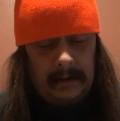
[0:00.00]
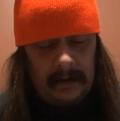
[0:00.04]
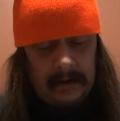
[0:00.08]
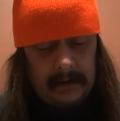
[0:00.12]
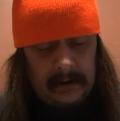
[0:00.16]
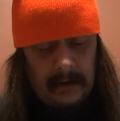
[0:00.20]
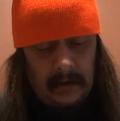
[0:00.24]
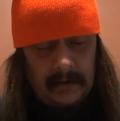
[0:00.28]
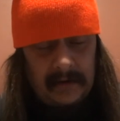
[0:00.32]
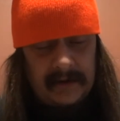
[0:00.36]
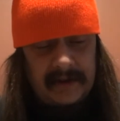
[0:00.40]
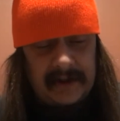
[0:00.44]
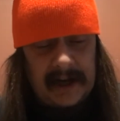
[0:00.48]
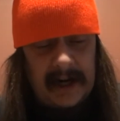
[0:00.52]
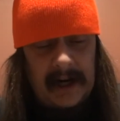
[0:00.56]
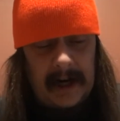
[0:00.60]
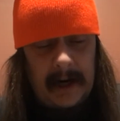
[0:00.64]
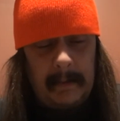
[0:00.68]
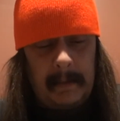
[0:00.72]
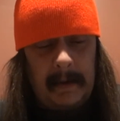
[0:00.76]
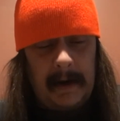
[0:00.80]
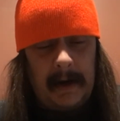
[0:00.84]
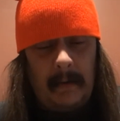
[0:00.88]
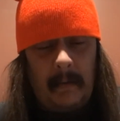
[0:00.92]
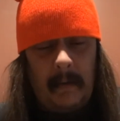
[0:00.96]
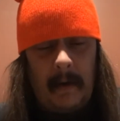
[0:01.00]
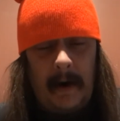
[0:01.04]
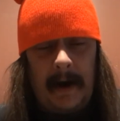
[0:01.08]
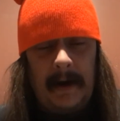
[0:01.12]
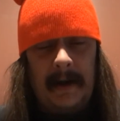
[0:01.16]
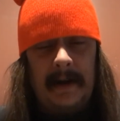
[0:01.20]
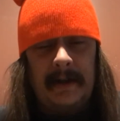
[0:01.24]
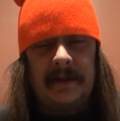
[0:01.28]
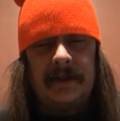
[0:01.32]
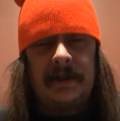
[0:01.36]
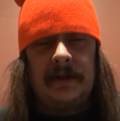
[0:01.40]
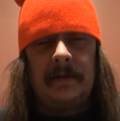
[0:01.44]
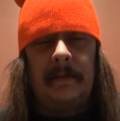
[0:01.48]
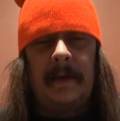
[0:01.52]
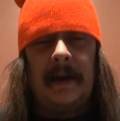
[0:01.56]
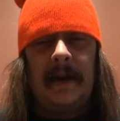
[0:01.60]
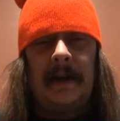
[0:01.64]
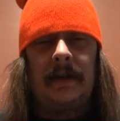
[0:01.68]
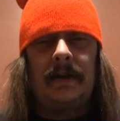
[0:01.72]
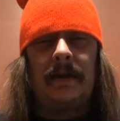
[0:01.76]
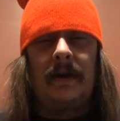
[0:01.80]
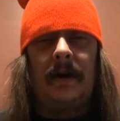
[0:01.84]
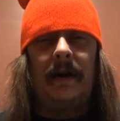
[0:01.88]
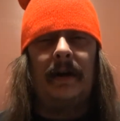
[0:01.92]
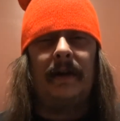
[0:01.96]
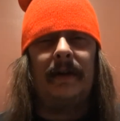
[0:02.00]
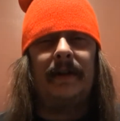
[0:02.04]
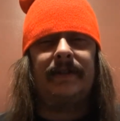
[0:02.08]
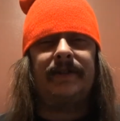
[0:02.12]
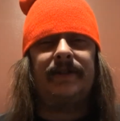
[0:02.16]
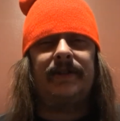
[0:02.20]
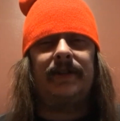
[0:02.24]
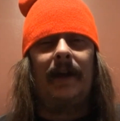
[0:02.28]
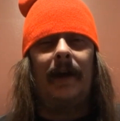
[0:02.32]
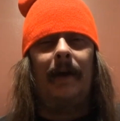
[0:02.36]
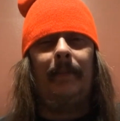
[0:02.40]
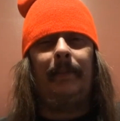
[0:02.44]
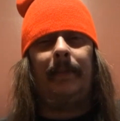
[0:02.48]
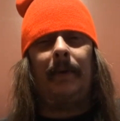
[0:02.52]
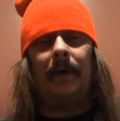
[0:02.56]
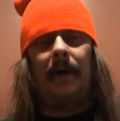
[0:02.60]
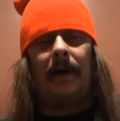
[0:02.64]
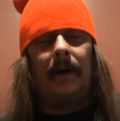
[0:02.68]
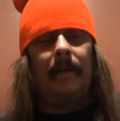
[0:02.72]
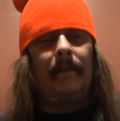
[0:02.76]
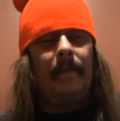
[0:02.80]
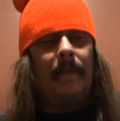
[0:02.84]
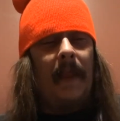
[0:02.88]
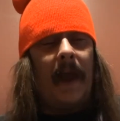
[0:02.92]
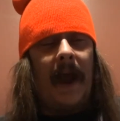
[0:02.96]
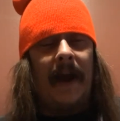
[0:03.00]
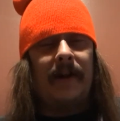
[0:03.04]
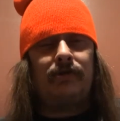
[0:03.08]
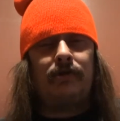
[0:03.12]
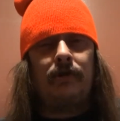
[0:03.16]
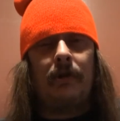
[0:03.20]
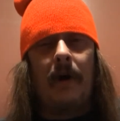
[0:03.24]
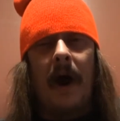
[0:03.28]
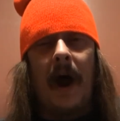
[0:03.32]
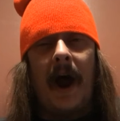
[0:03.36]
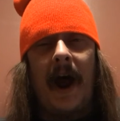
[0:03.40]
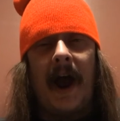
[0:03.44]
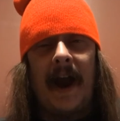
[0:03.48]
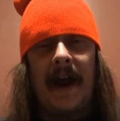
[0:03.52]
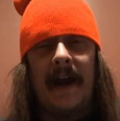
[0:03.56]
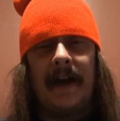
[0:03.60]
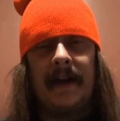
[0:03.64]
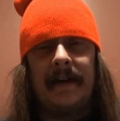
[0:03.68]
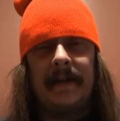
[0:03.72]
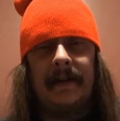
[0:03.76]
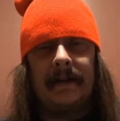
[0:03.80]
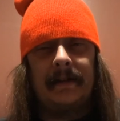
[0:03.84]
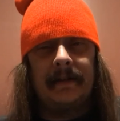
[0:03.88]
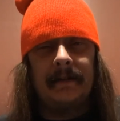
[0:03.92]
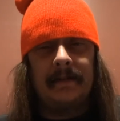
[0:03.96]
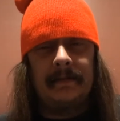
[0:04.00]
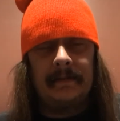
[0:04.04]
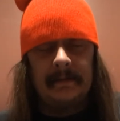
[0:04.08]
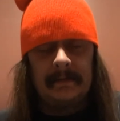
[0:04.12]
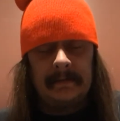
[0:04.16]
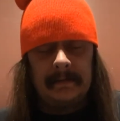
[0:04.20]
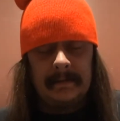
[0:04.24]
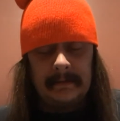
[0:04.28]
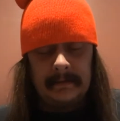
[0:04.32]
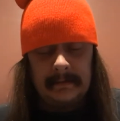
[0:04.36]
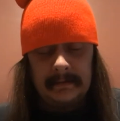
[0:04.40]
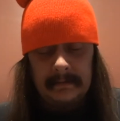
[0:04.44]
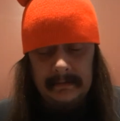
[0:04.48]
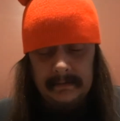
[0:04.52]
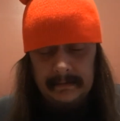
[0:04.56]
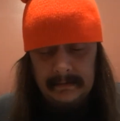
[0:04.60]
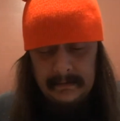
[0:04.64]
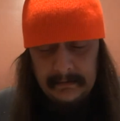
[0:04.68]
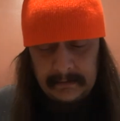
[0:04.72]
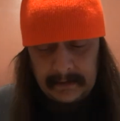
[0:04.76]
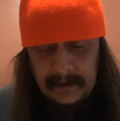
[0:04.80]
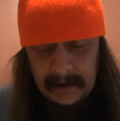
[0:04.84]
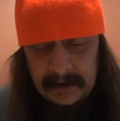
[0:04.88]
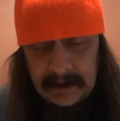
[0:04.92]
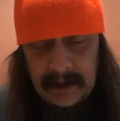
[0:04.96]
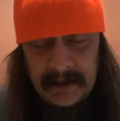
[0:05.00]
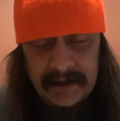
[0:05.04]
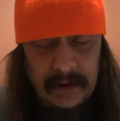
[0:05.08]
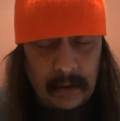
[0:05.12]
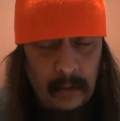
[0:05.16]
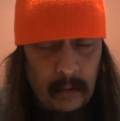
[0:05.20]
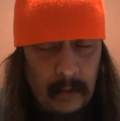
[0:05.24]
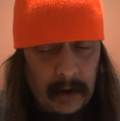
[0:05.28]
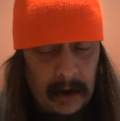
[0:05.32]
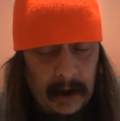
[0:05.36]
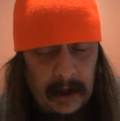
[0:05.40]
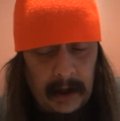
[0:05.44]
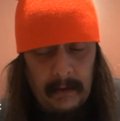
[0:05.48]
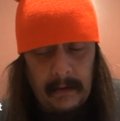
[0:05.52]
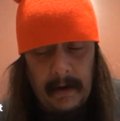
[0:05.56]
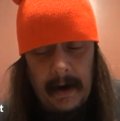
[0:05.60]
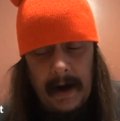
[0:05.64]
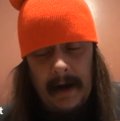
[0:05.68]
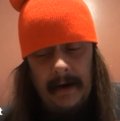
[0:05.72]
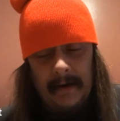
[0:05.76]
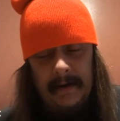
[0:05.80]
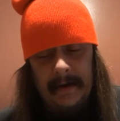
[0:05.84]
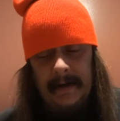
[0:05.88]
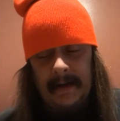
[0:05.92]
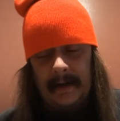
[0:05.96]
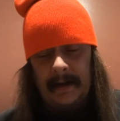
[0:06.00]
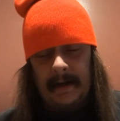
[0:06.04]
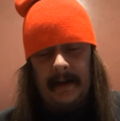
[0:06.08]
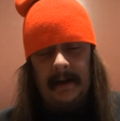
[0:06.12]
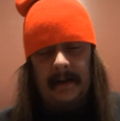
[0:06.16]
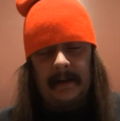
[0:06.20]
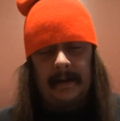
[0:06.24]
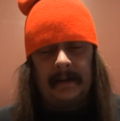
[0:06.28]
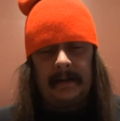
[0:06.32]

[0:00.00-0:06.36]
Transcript: don't say to me, why didn't you make Donna supper? I tried. It doesn't work around here.